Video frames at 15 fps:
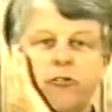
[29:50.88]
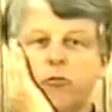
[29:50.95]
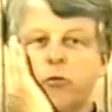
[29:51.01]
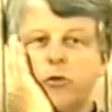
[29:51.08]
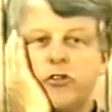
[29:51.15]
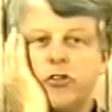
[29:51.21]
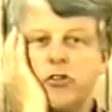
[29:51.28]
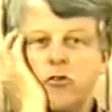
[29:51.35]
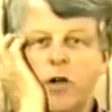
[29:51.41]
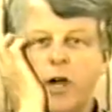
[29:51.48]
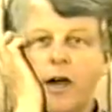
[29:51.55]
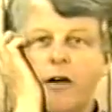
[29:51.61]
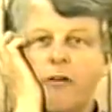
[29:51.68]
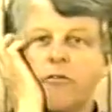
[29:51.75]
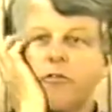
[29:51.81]
would you
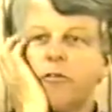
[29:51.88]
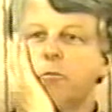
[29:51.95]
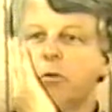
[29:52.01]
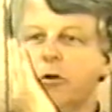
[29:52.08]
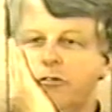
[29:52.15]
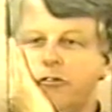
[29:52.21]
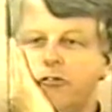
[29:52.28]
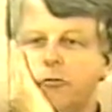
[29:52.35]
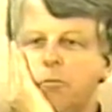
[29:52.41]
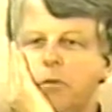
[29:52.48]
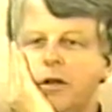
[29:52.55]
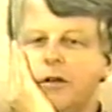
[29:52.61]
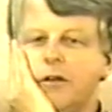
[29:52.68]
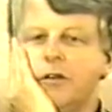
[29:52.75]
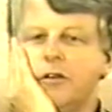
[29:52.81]
have
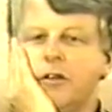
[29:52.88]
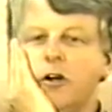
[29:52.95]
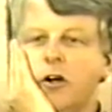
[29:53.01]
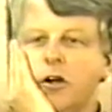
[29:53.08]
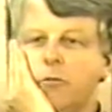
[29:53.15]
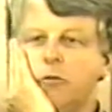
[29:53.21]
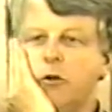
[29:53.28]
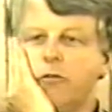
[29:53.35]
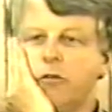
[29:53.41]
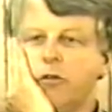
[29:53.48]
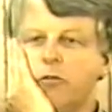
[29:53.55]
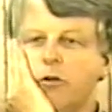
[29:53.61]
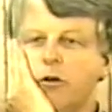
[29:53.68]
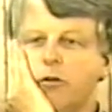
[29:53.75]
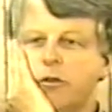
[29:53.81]
participated in the armed
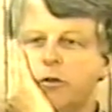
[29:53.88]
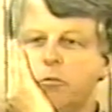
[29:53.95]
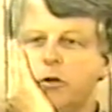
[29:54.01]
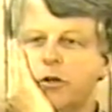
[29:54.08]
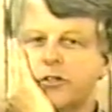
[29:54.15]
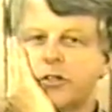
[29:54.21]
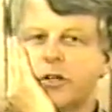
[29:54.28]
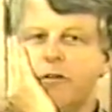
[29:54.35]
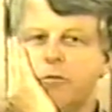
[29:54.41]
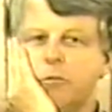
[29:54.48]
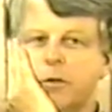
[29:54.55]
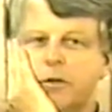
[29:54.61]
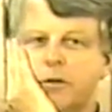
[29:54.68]
overthrow of the British government